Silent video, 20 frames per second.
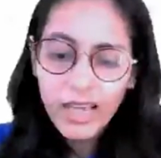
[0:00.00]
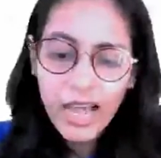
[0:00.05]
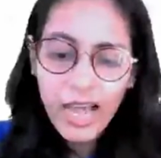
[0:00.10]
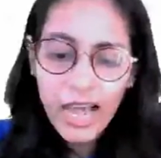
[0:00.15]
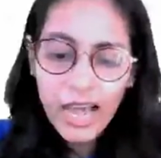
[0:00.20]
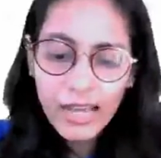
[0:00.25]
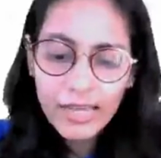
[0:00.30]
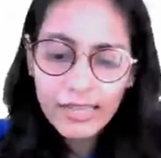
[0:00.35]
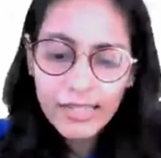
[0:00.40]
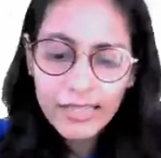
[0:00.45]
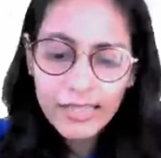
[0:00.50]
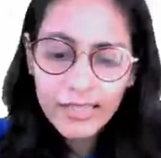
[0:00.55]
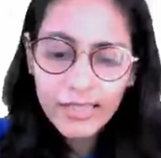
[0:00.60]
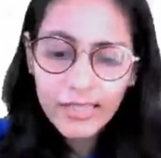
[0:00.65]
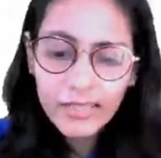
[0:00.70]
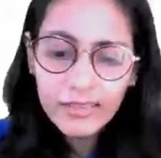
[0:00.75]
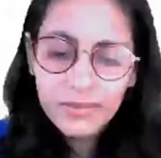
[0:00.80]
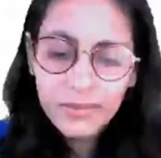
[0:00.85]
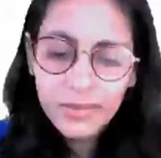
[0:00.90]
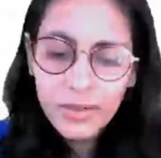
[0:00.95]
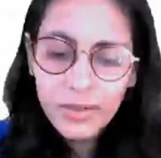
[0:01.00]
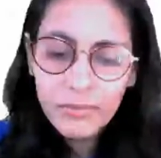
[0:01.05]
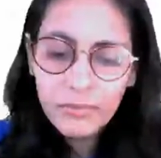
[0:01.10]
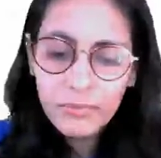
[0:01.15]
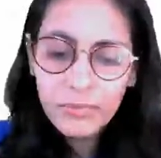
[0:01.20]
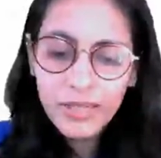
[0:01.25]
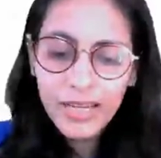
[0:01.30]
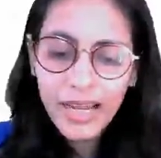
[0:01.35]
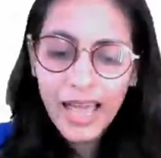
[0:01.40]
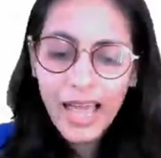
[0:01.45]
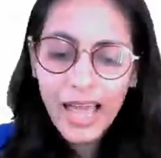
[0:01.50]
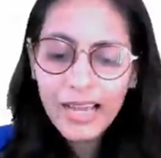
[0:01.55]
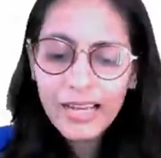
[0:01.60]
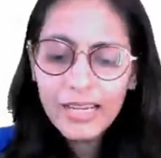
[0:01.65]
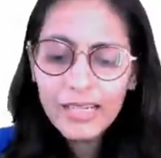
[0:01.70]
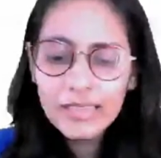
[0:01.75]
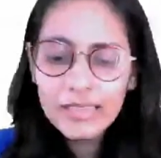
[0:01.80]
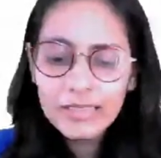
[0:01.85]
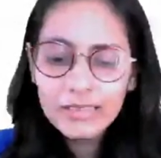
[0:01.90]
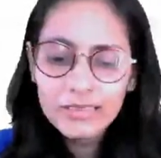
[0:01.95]
I
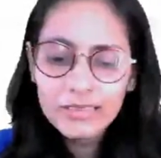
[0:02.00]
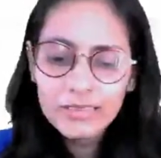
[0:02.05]
blank